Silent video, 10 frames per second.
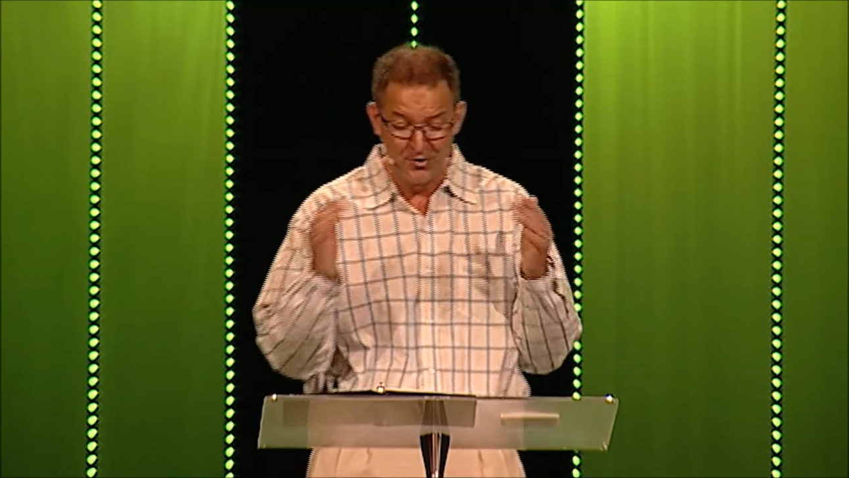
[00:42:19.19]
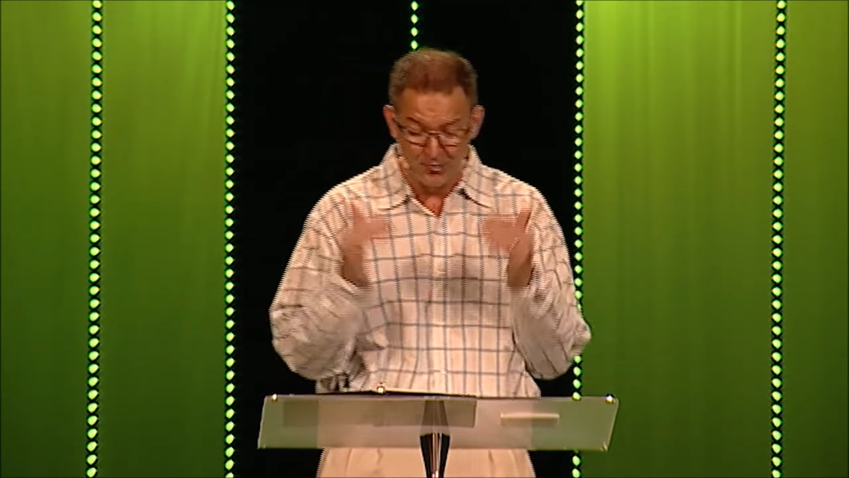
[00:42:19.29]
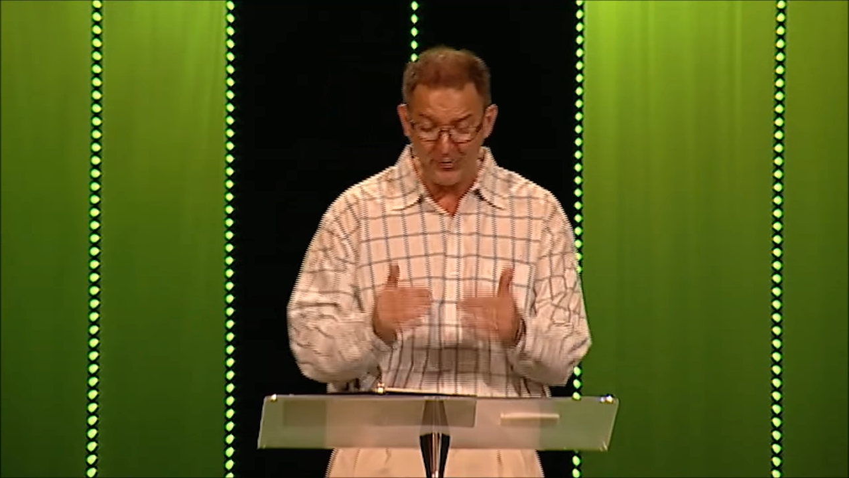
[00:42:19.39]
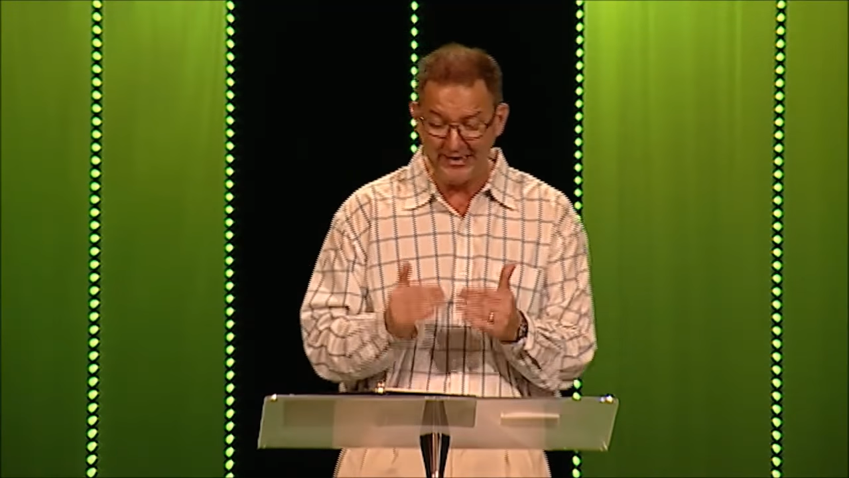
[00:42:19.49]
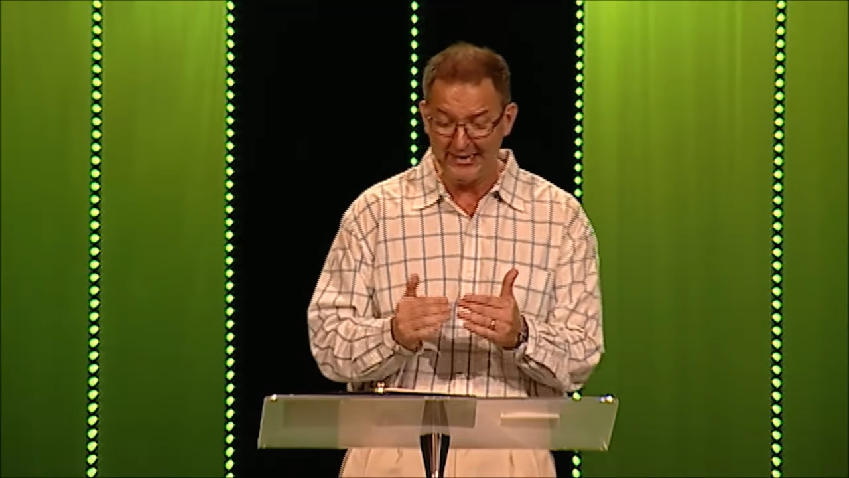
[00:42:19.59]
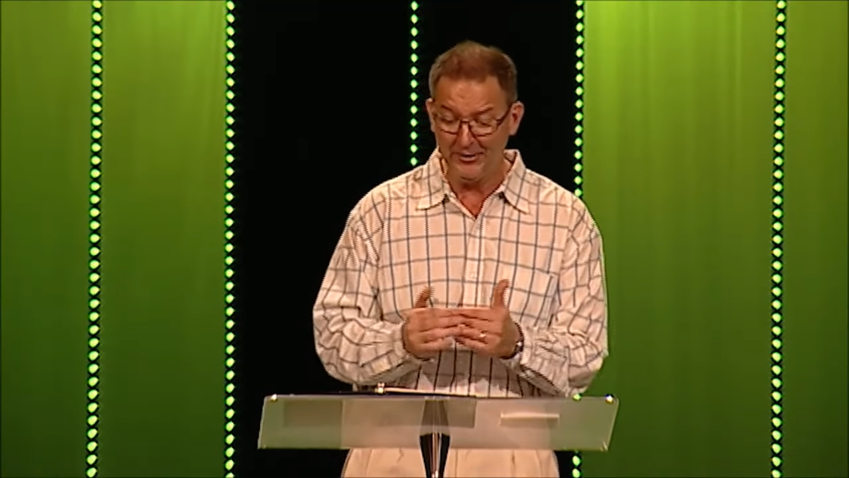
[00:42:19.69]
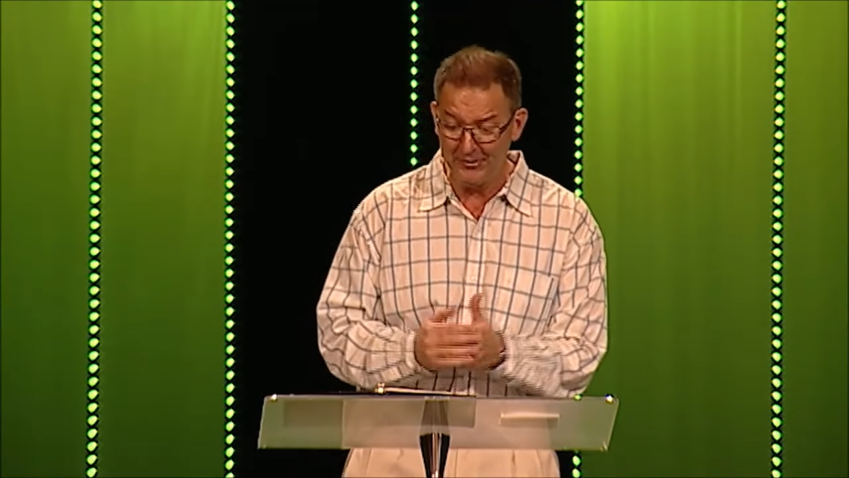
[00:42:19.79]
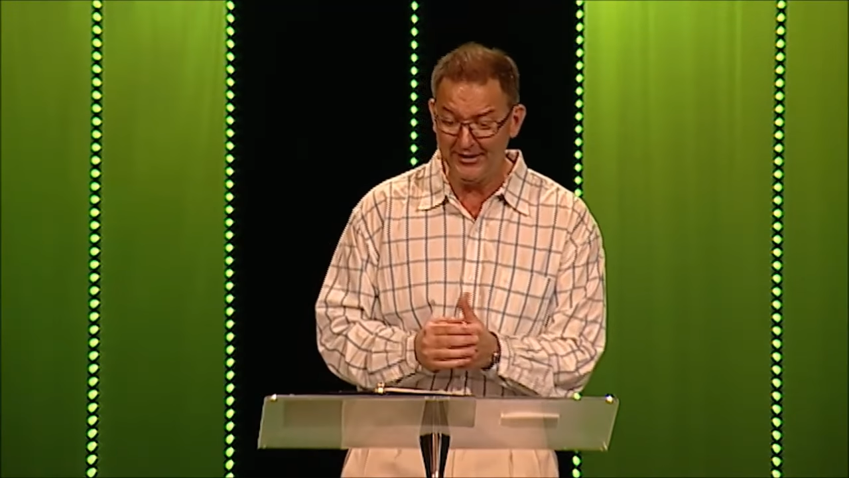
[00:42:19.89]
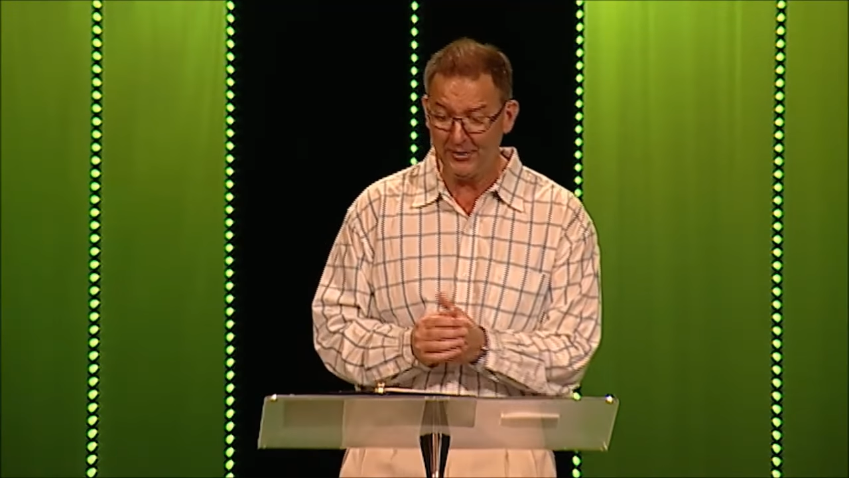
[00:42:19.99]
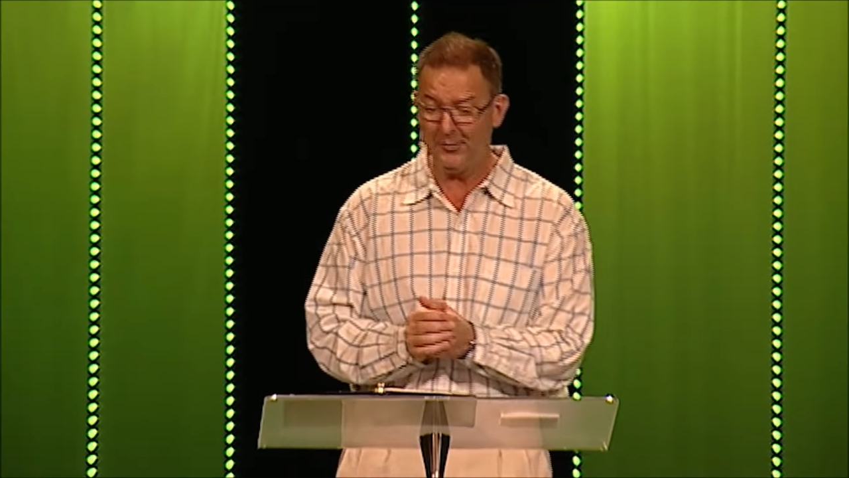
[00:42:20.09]
really,
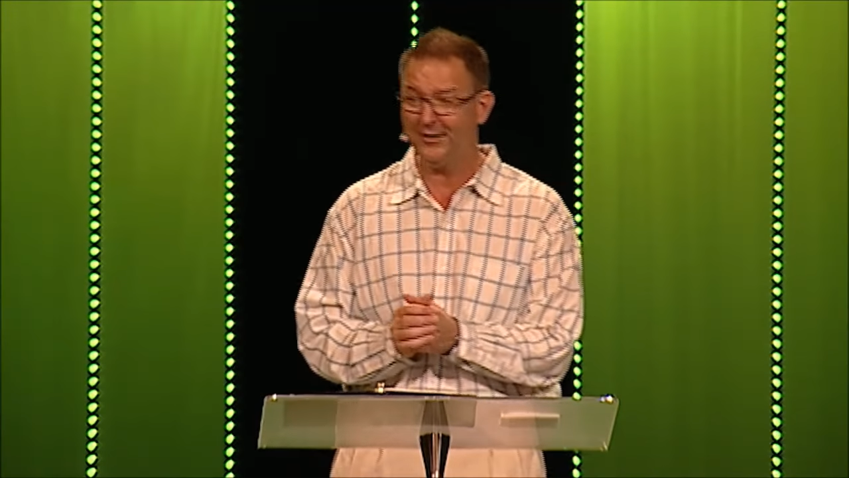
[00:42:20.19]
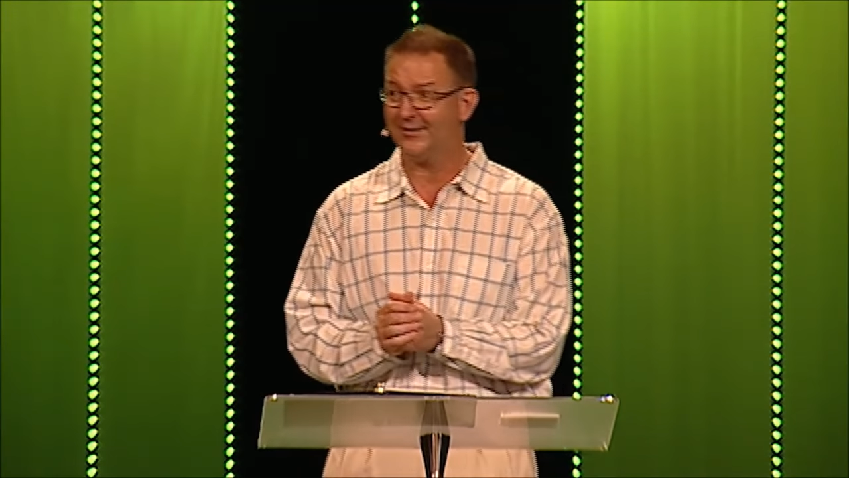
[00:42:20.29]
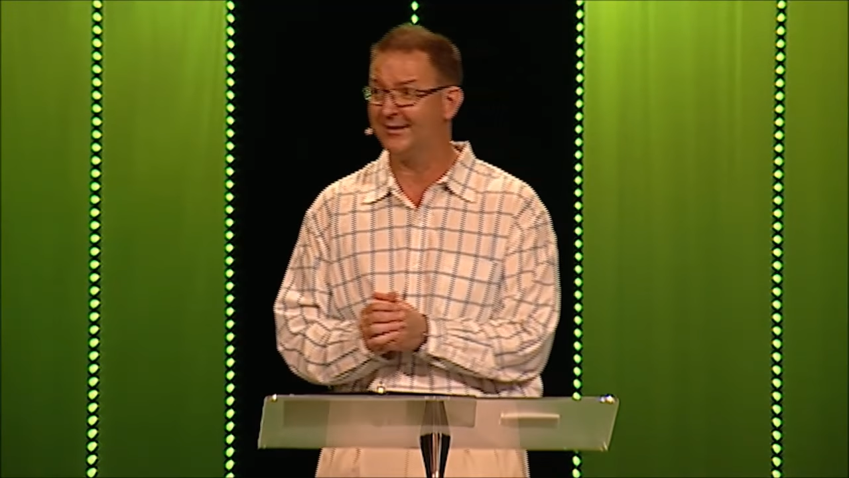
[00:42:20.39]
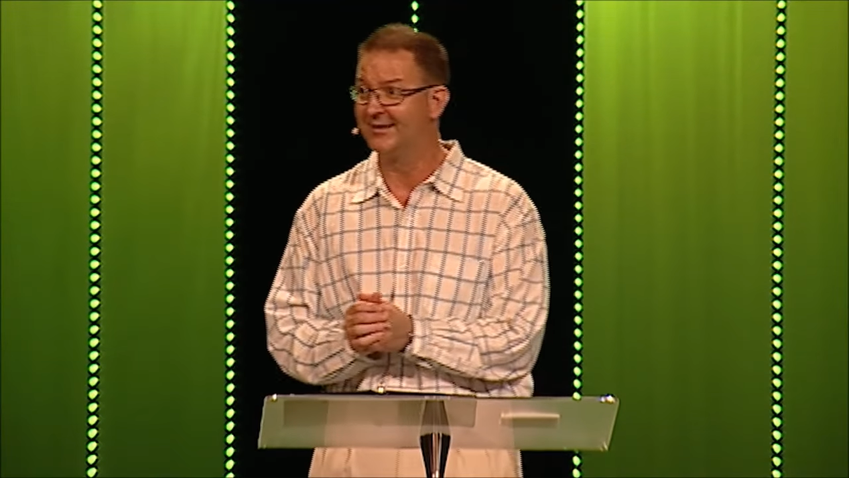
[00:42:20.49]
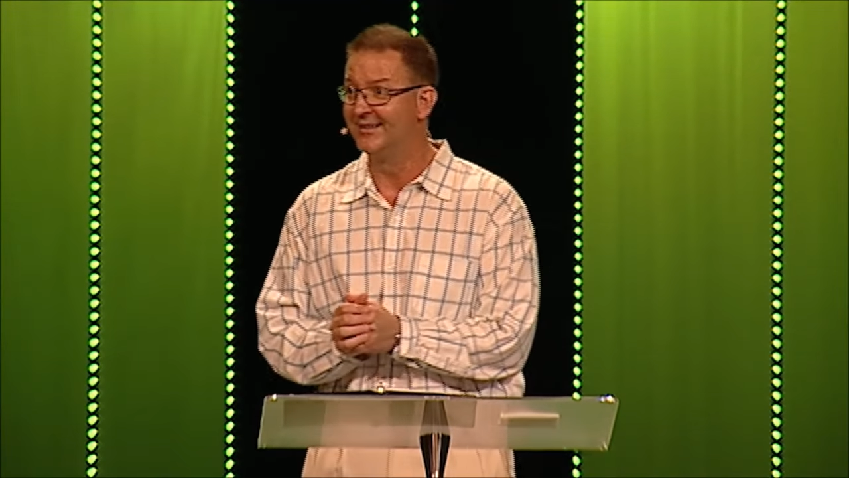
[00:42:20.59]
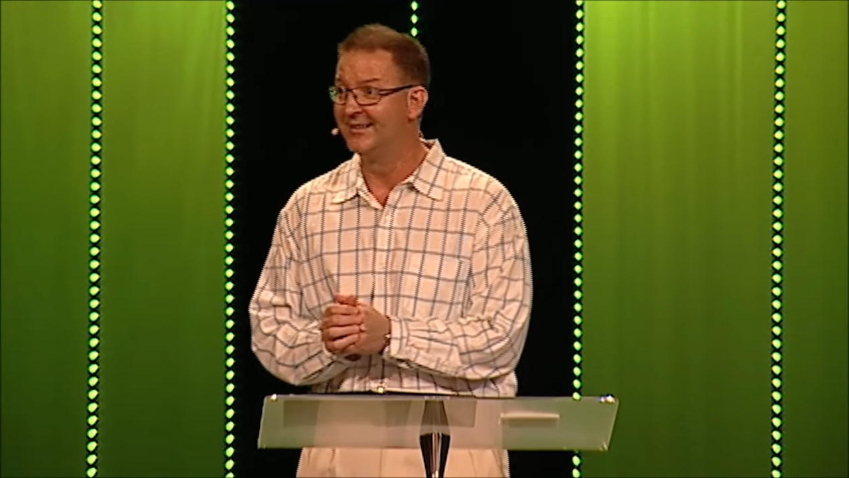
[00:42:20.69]
really quickly.